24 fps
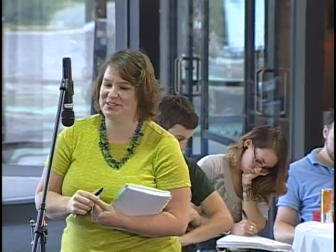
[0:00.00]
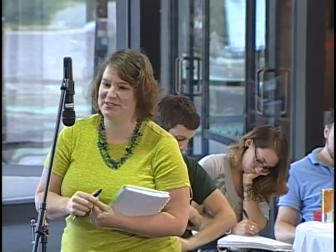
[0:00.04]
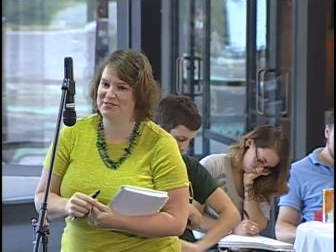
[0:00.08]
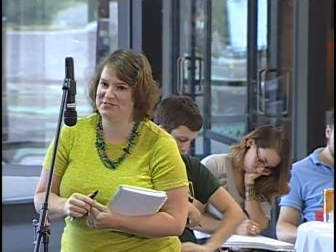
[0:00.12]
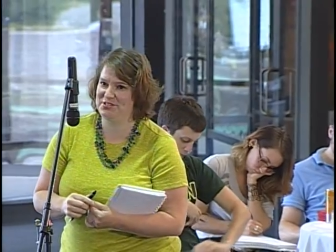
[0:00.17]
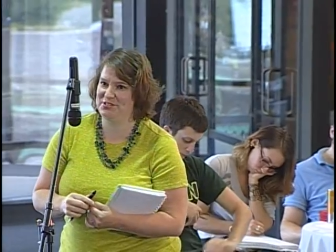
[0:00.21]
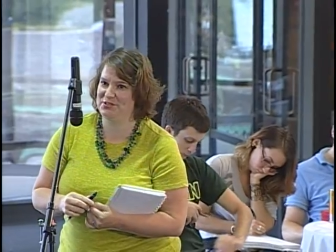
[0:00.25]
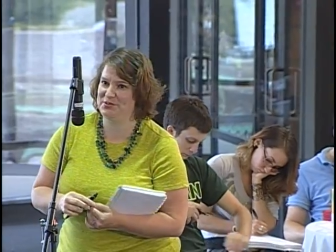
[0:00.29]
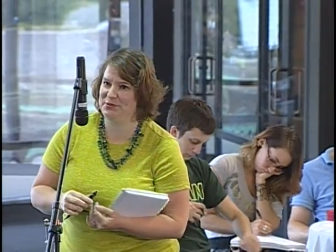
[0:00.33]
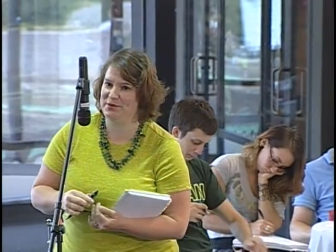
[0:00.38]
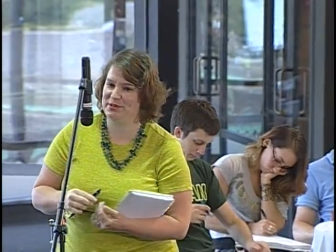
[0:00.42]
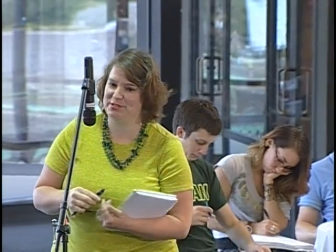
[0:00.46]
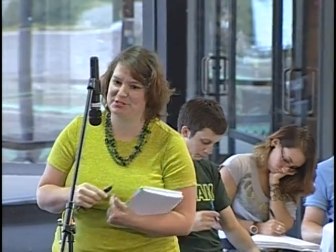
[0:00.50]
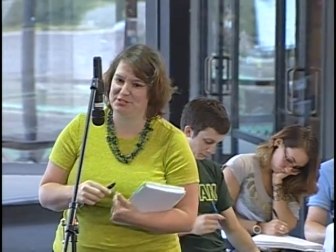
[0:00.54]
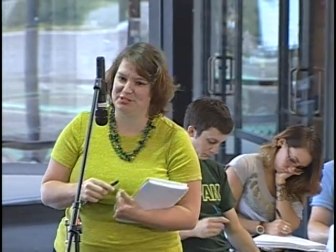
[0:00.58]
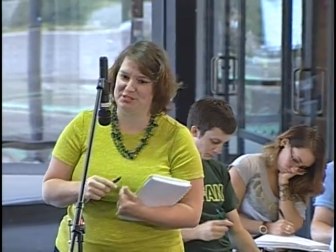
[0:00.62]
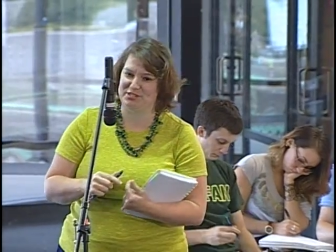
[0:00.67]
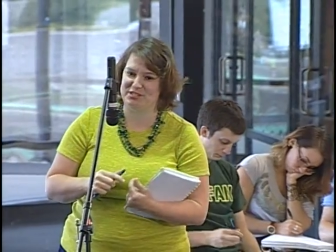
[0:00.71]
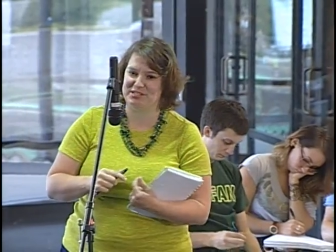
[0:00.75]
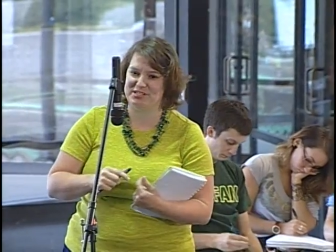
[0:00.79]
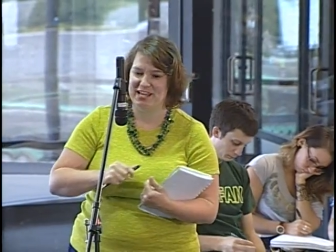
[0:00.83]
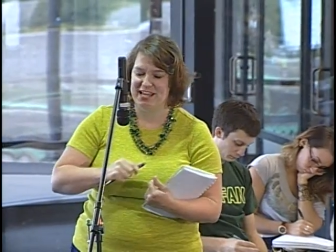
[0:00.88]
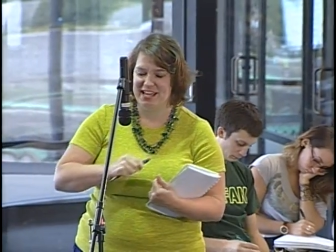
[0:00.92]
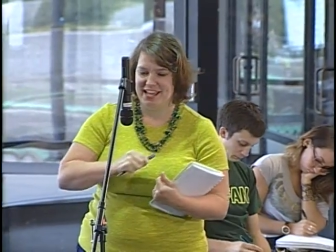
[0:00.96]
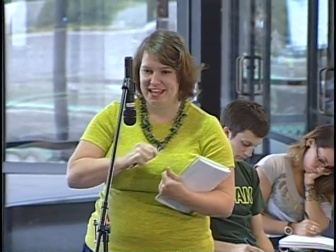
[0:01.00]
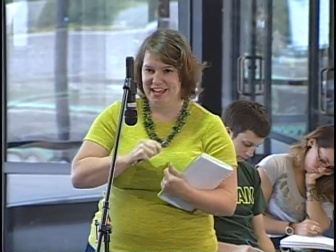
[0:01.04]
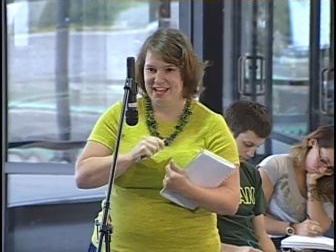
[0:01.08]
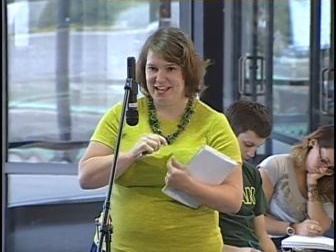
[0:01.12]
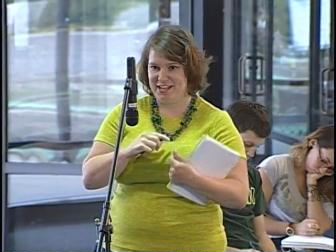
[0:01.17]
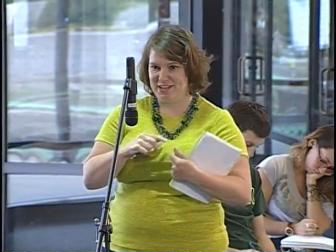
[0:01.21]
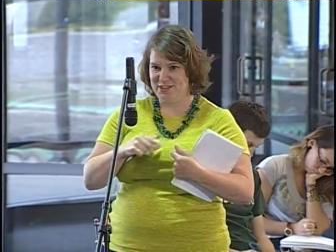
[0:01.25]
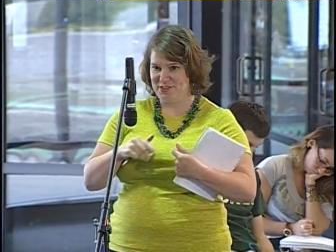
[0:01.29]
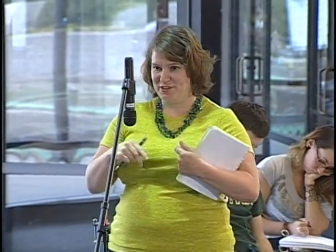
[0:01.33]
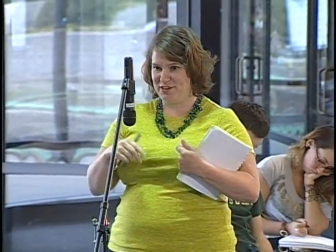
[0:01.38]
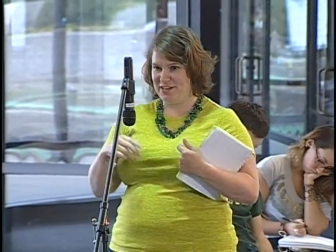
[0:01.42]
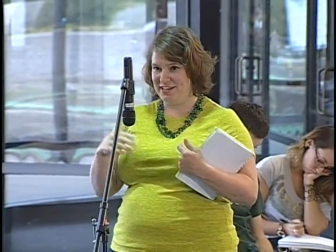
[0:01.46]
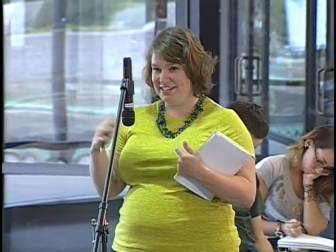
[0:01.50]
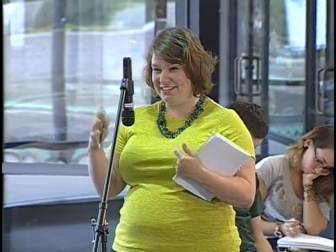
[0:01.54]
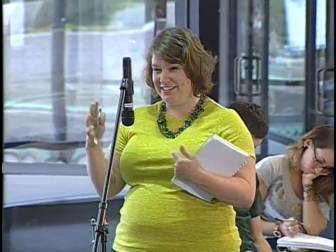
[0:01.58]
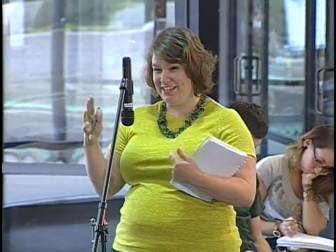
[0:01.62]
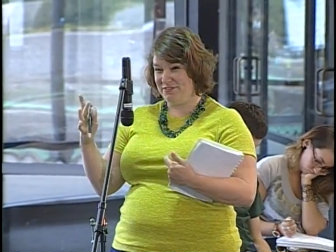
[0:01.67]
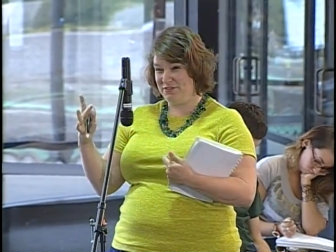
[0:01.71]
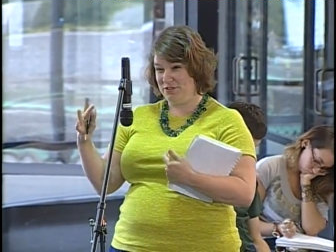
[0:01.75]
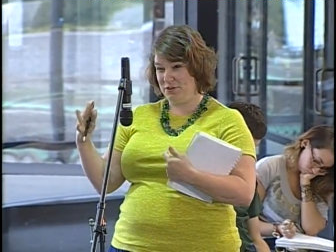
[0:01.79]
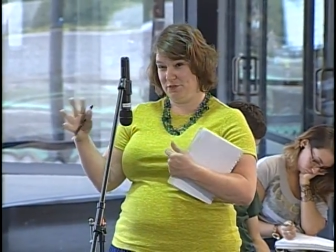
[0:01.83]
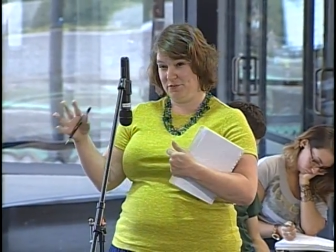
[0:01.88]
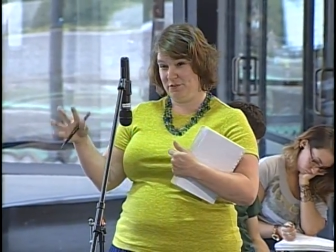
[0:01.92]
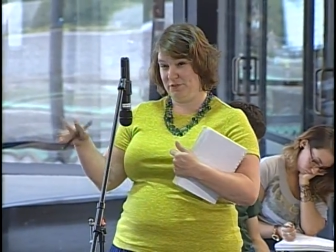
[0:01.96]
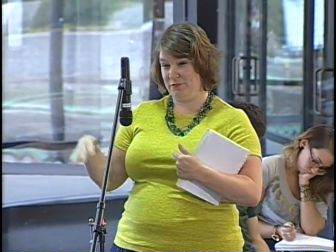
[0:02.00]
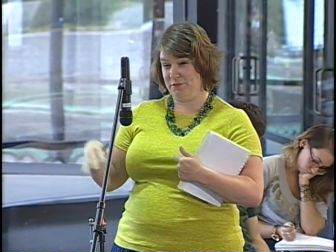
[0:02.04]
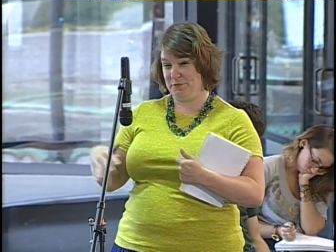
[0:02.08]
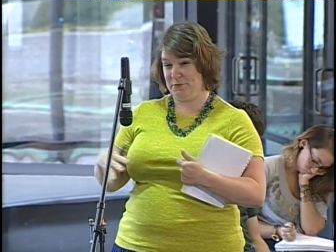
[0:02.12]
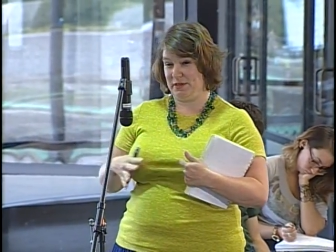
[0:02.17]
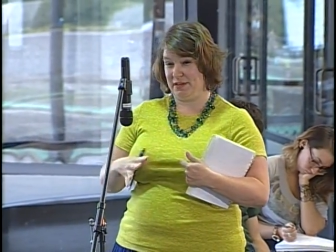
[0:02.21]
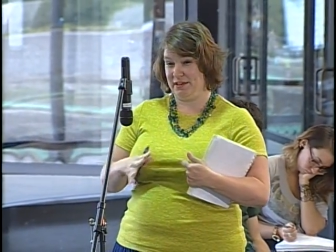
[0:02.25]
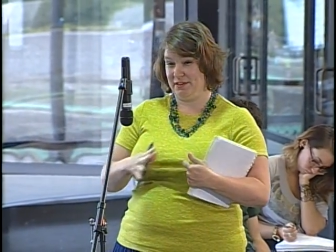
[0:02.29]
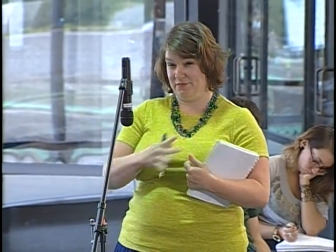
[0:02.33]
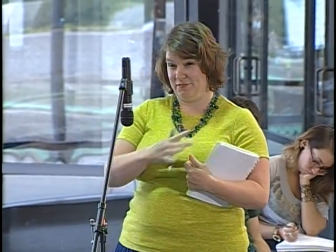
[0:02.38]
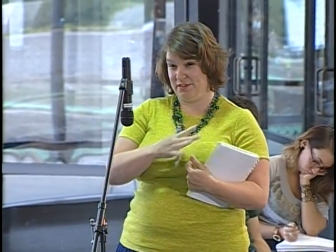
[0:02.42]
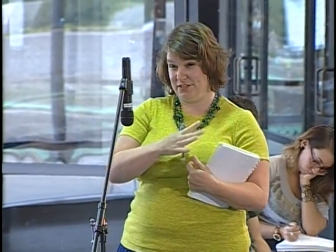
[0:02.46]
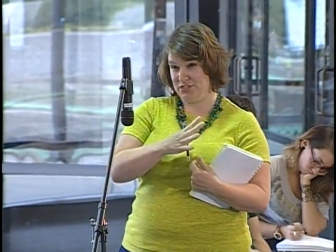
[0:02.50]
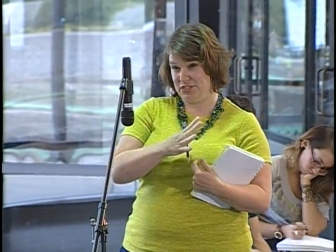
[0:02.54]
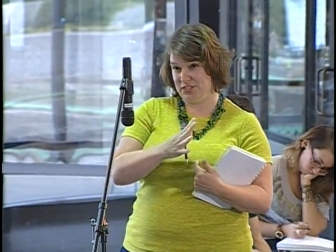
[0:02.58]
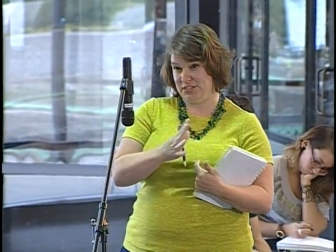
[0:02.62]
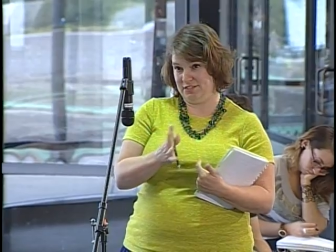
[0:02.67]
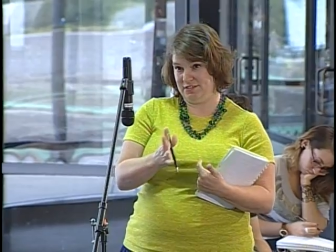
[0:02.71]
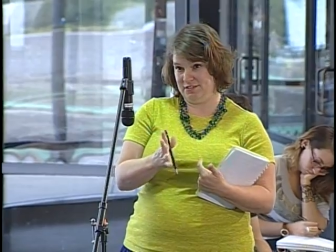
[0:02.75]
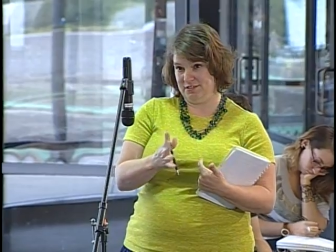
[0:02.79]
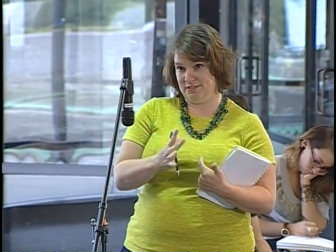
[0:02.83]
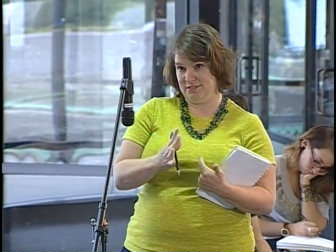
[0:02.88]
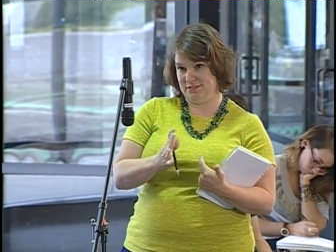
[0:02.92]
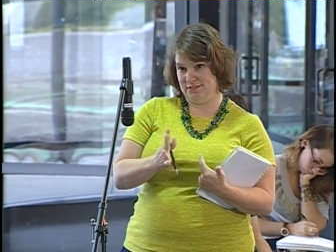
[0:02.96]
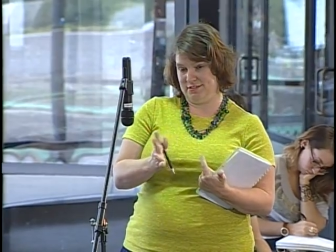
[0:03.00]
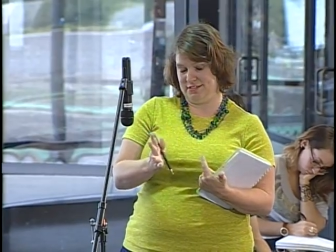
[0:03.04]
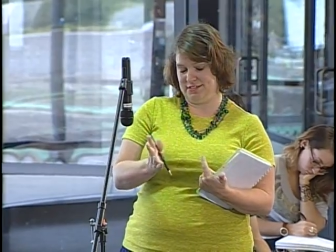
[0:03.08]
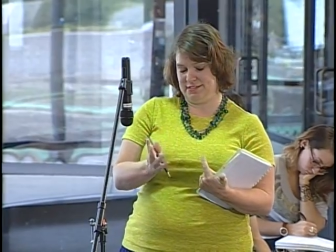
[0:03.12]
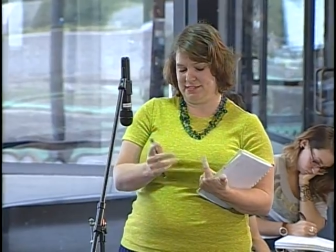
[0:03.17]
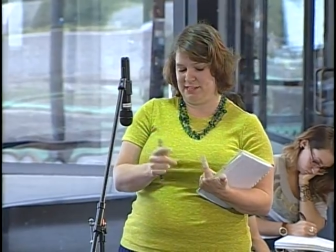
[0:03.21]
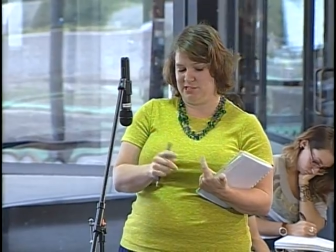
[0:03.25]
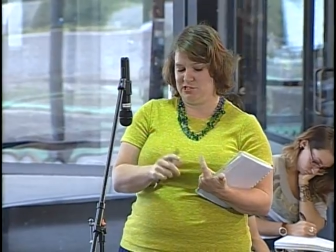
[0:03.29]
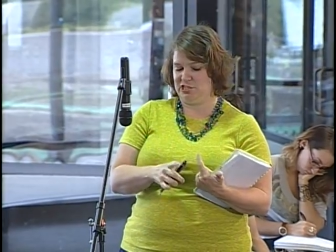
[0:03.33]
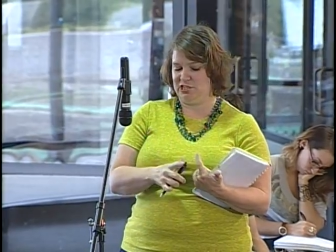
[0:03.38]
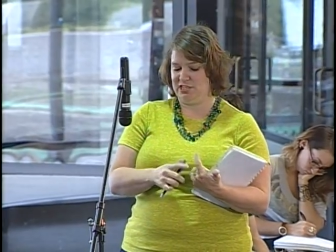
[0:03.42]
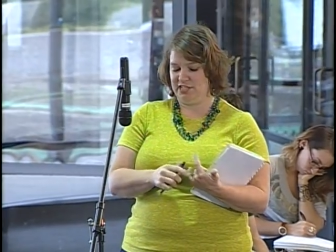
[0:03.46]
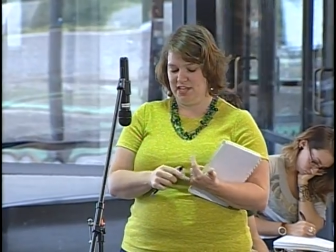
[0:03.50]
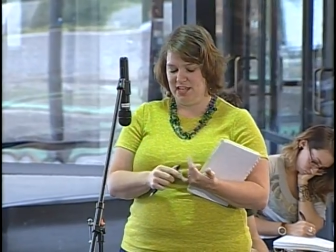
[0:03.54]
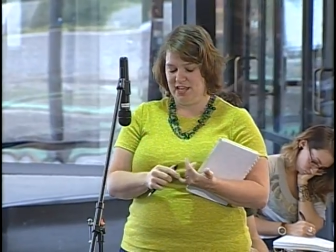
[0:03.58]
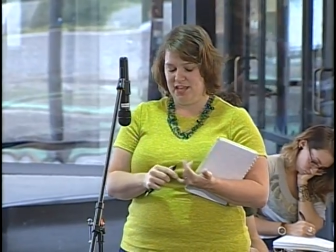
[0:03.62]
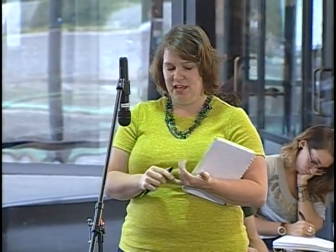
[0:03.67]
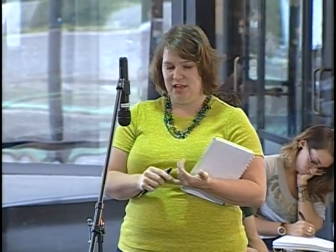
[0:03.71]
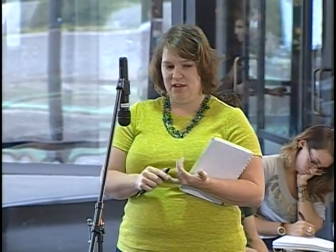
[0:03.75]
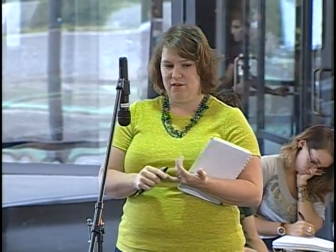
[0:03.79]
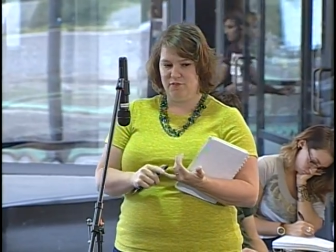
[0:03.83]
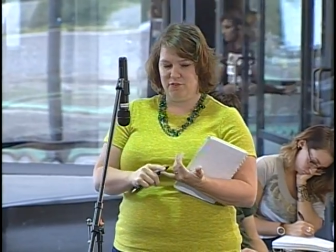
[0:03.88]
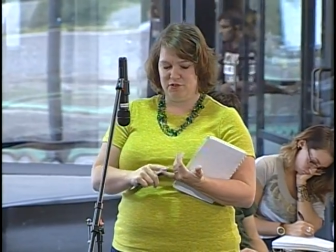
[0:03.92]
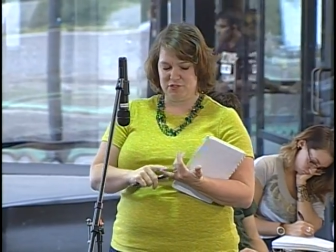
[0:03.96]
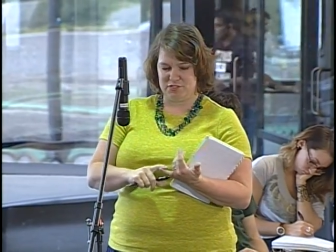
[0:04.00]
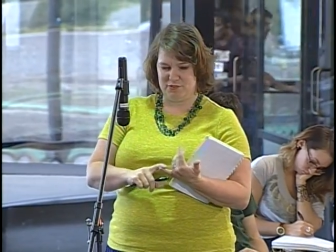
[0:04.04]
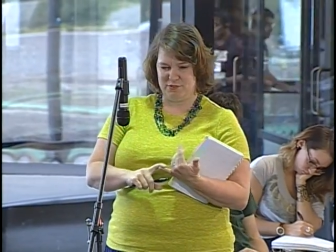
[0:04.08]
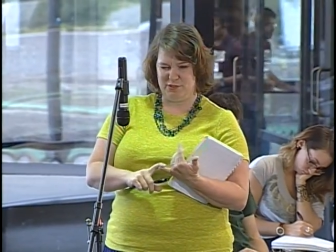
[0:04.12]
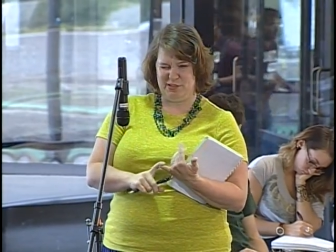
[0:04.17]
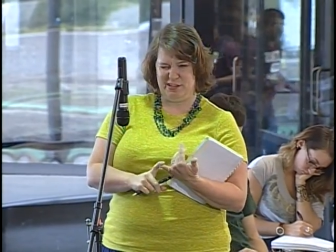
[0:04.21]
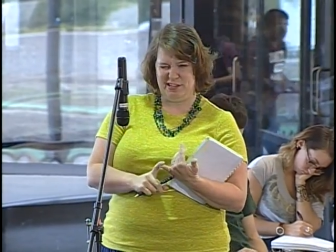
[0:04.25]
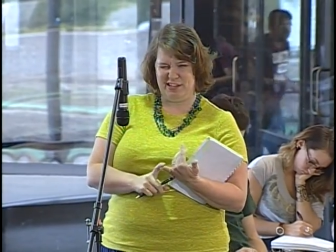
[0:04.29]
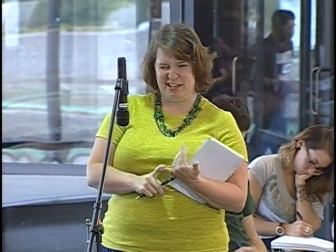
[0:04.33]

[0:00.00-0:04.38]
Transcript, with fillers: have two questions. Uh, they're kind of left over from the convention discussion. First of all,